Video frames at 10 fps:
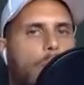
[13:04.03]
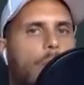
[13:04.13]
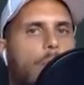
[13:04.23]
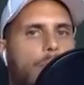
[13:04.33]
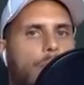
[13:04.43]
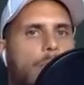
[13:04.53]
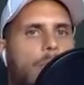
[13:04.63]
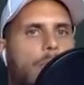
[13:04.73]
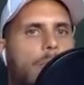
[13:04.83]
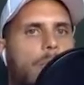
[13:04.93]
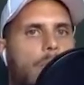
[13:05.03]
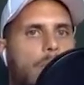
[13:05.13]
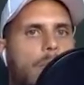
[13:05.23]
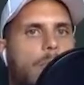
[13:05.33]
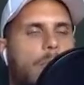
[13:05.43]
code or a,
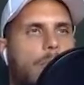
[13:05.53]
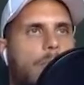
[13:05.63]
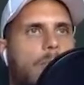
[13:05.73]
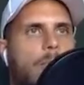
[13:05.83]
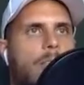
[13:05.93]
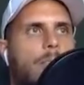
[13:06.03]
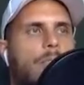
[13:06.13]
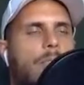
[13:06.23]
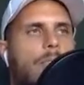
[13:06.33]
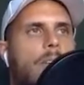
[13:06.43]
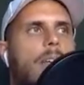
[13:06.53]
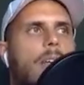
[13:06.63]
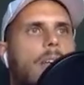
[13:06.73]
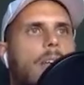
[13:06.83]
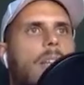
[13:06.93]
you know, some sort of
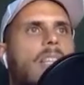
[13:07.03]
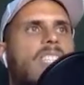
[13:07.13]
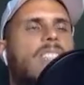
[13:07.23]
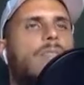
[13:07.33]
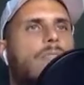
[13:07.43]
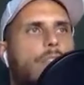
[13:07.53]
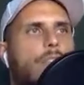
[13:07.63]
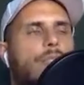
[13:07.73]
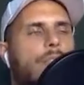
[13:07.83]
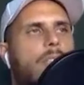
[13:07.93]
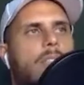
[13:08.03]
list of virtues.